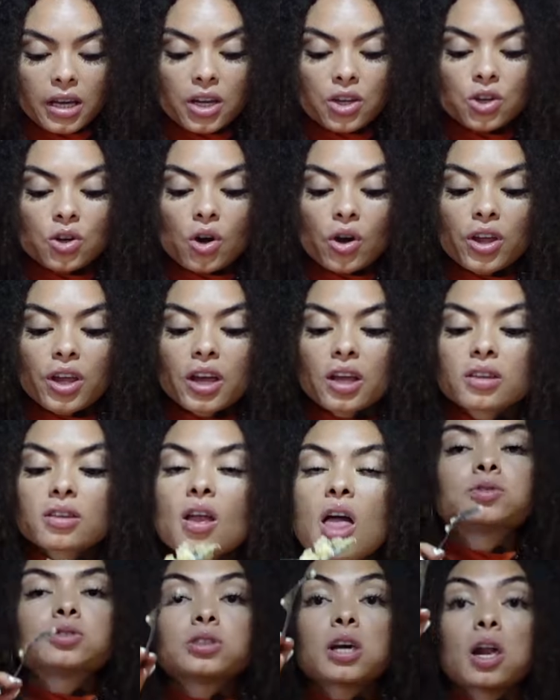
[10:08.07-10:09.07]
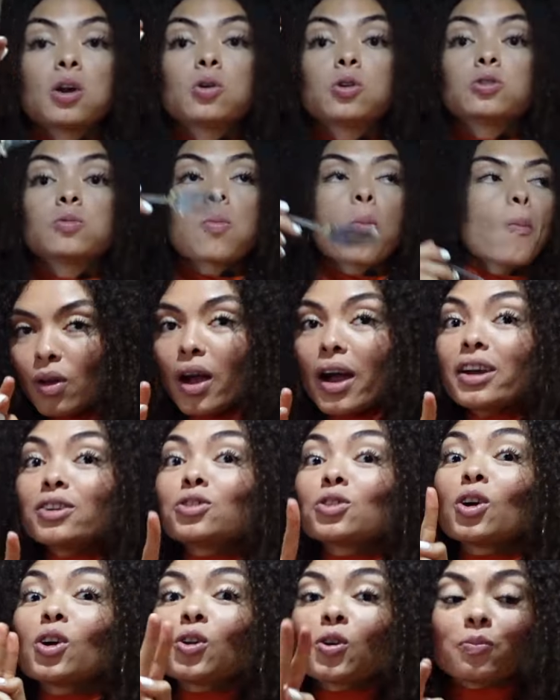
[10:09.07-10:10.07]
Enjoy it. Salud. I
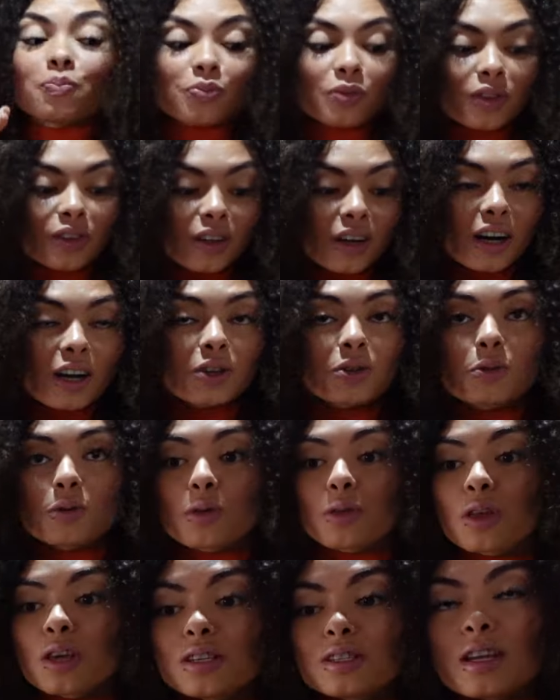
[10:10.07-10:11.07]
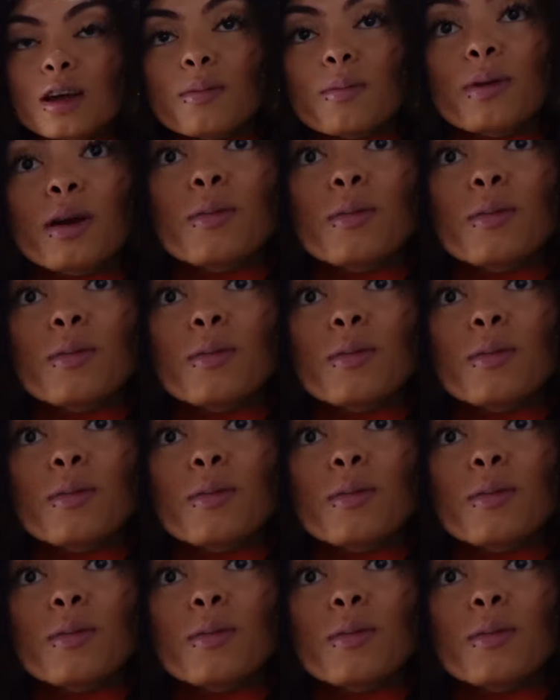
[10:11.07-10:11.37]
told you, there are two things that